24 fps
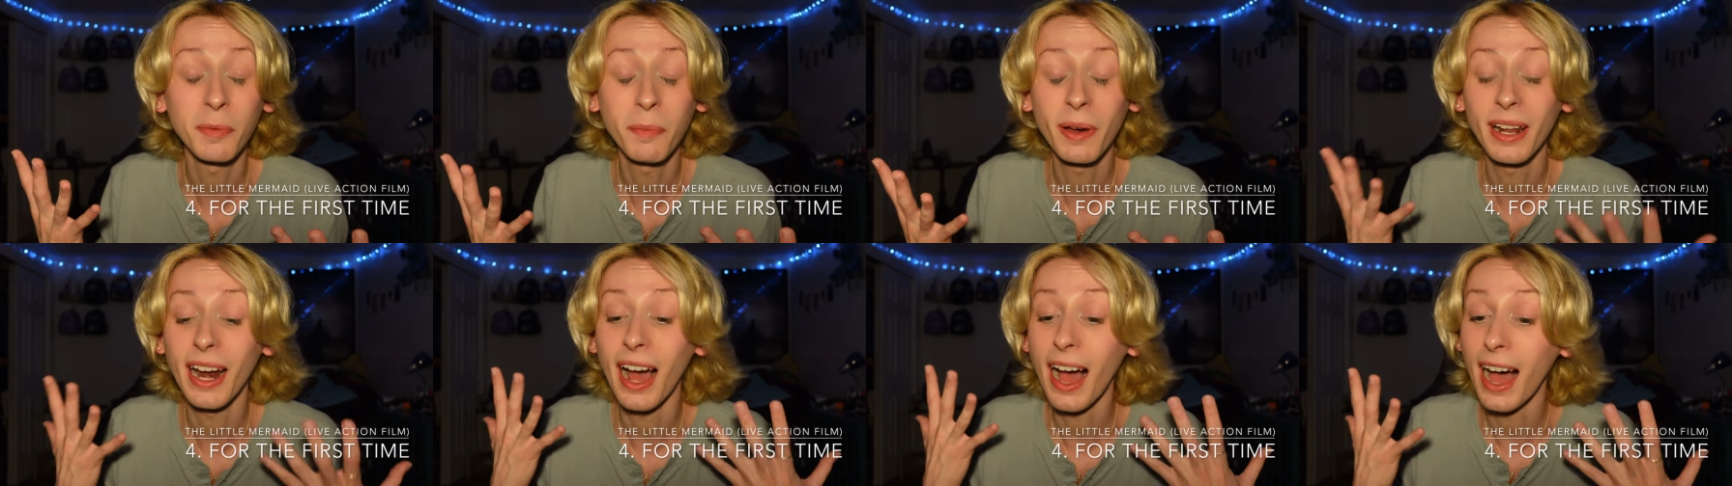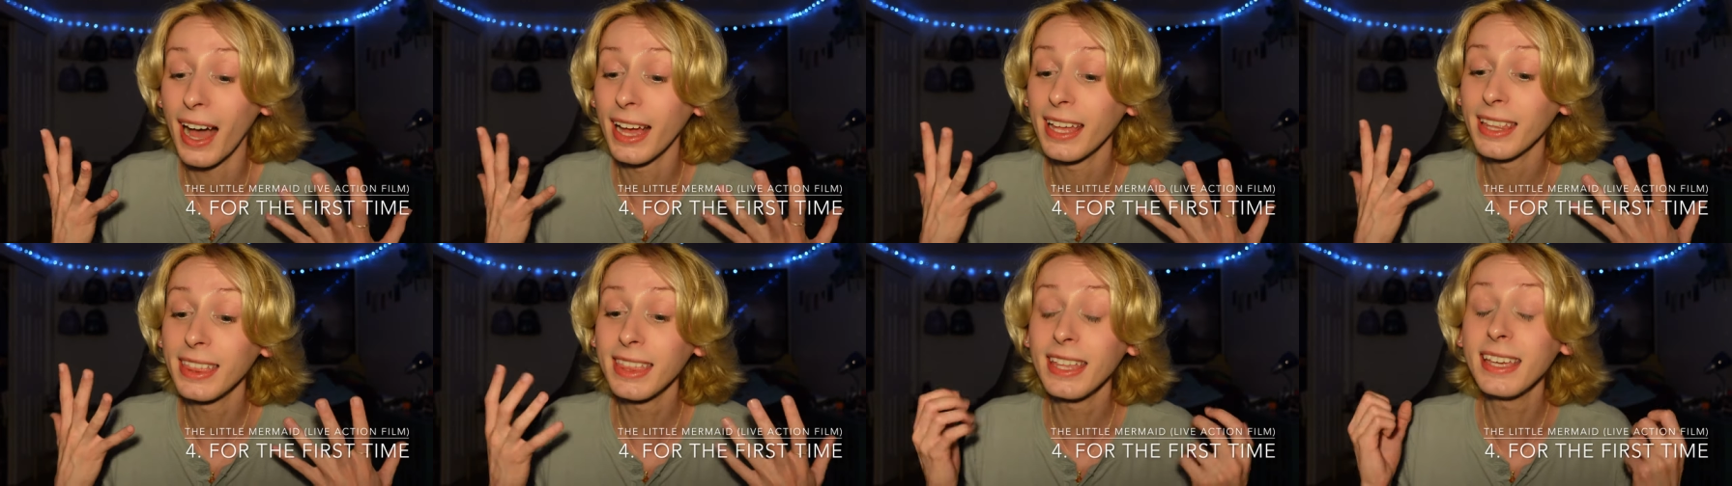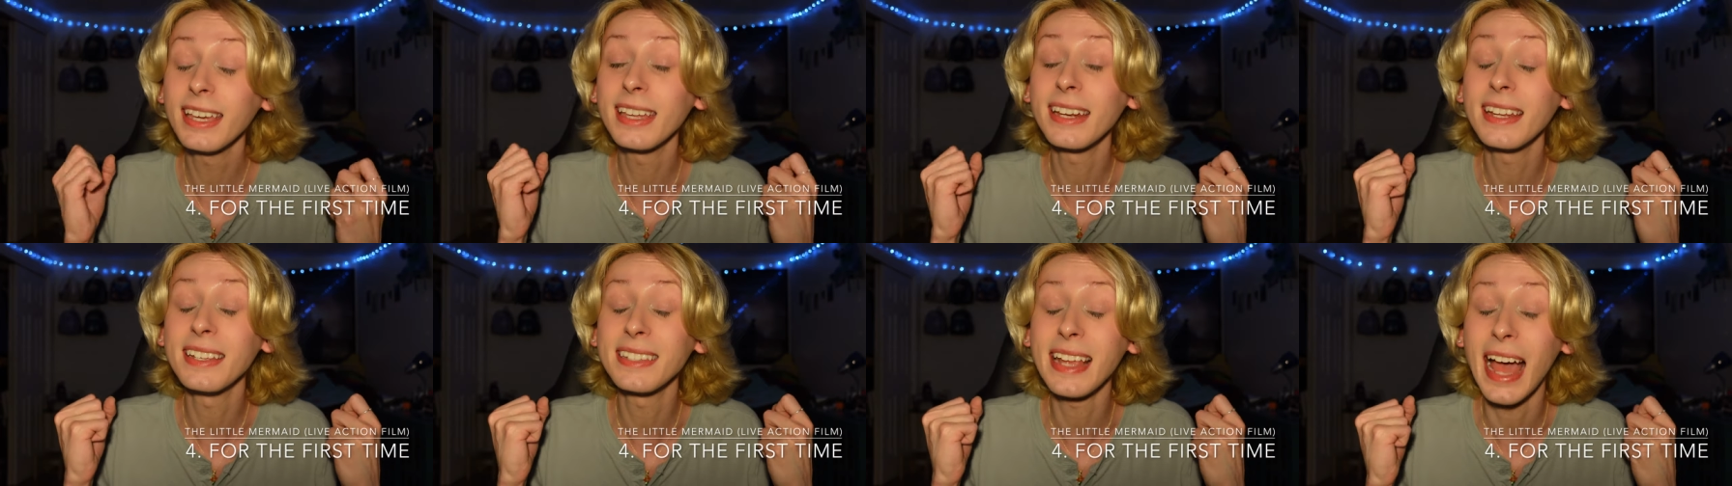but I
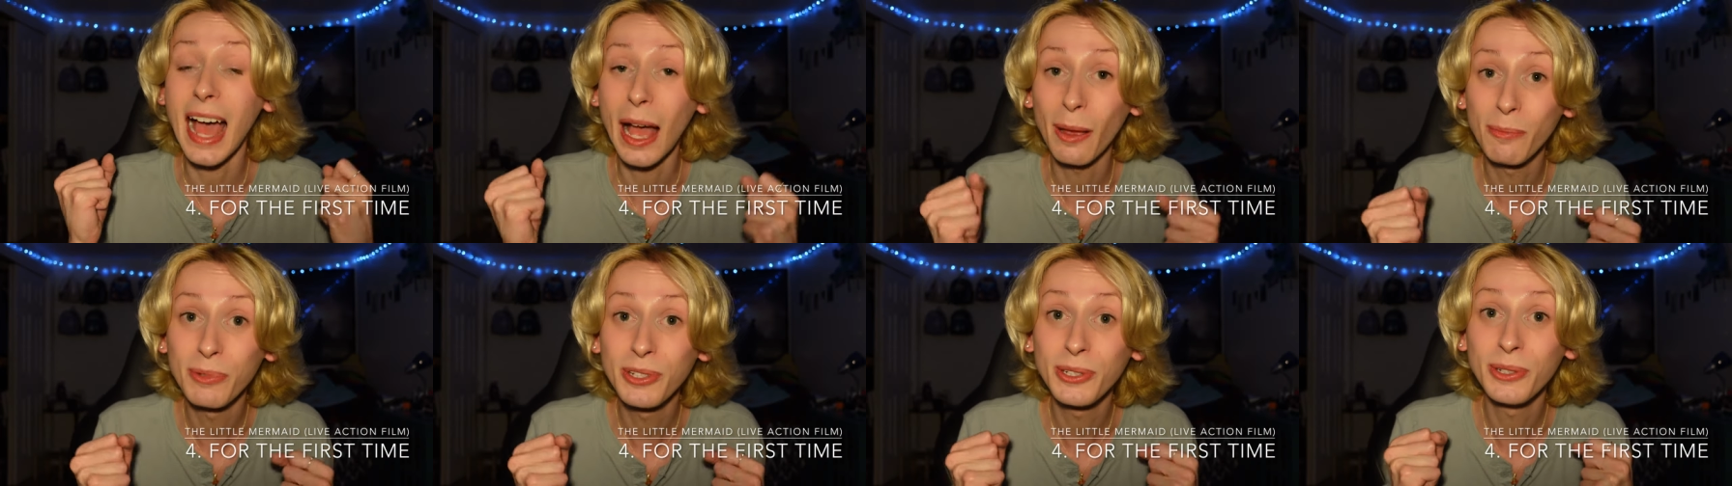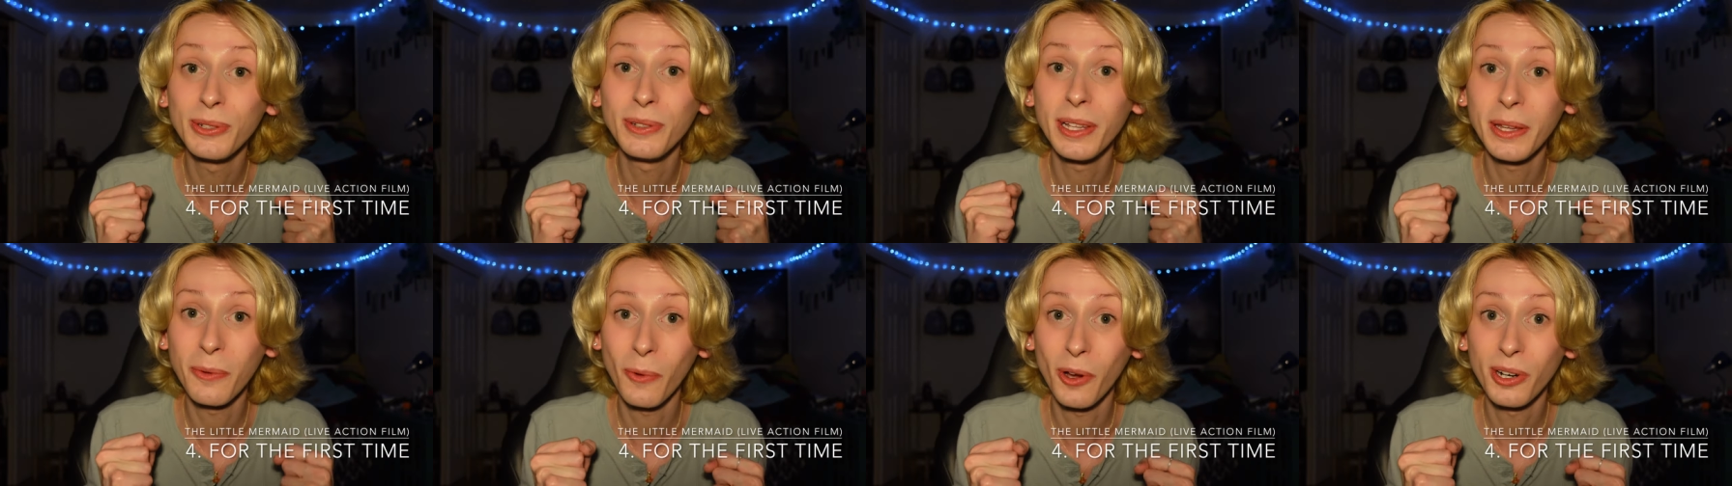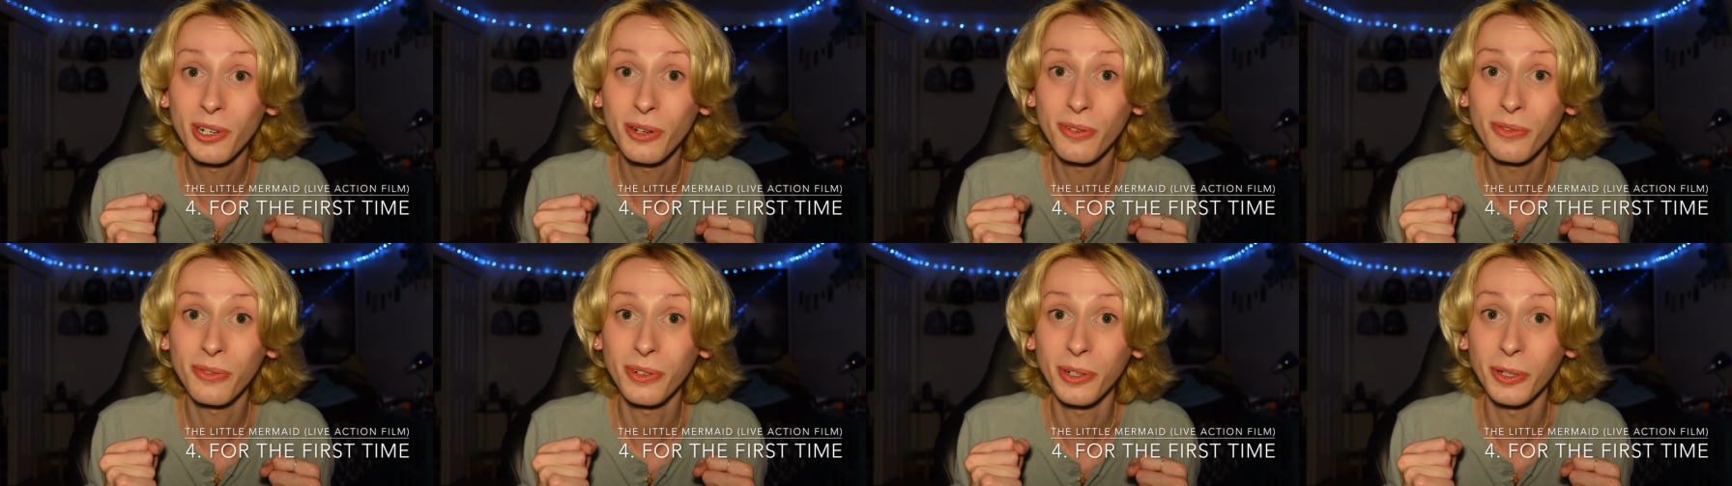think it is absolutely
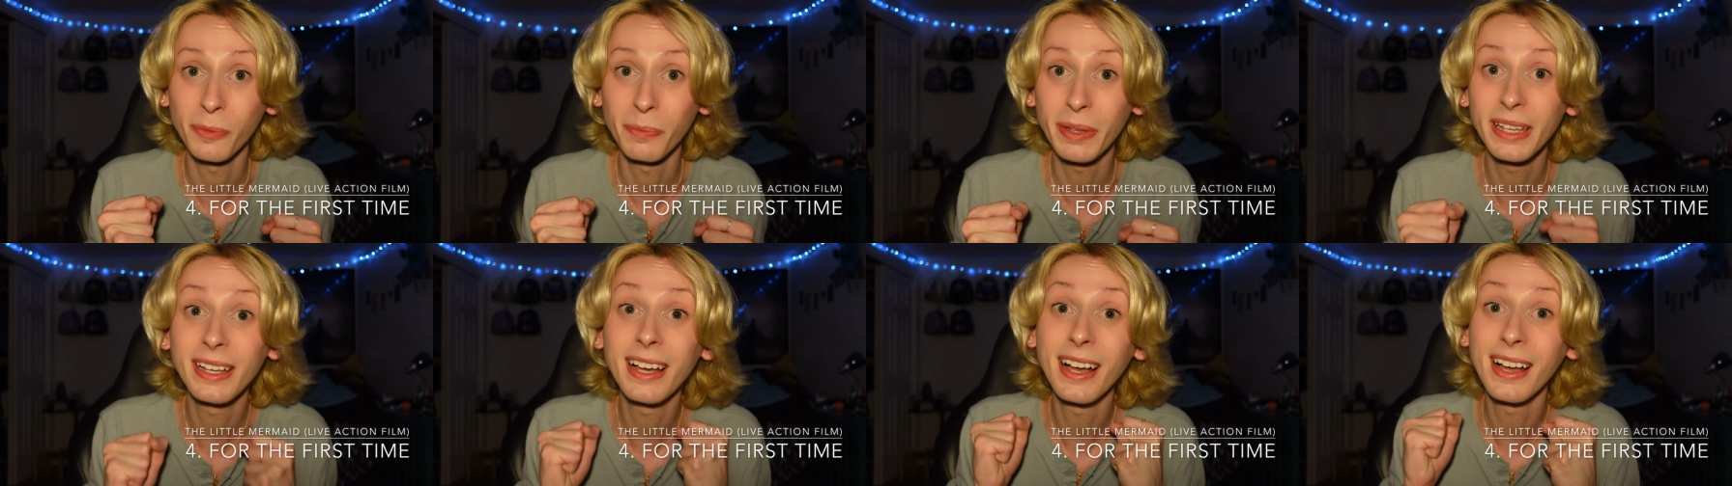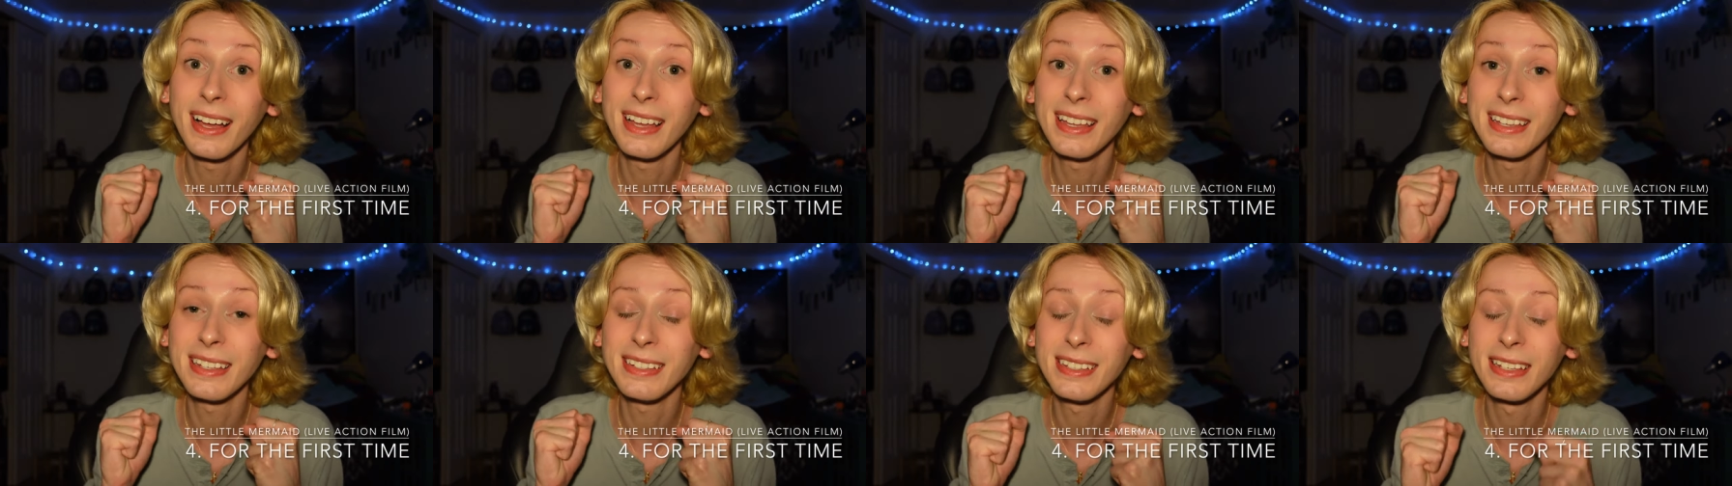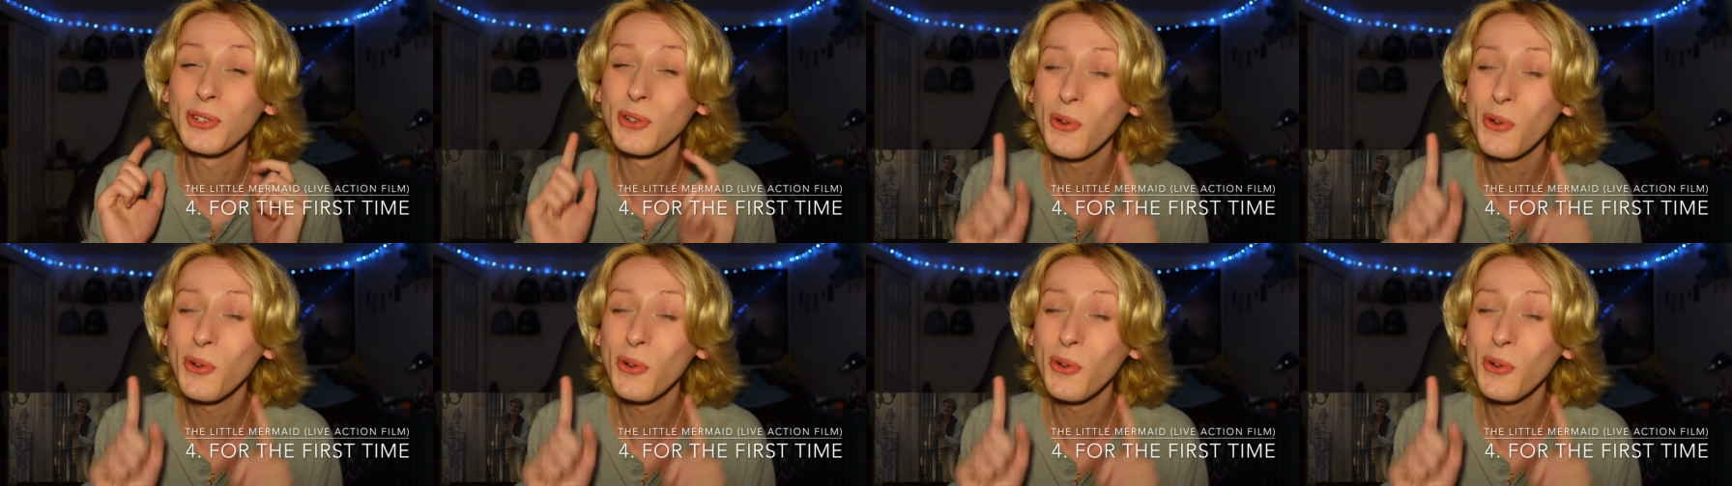wonderful because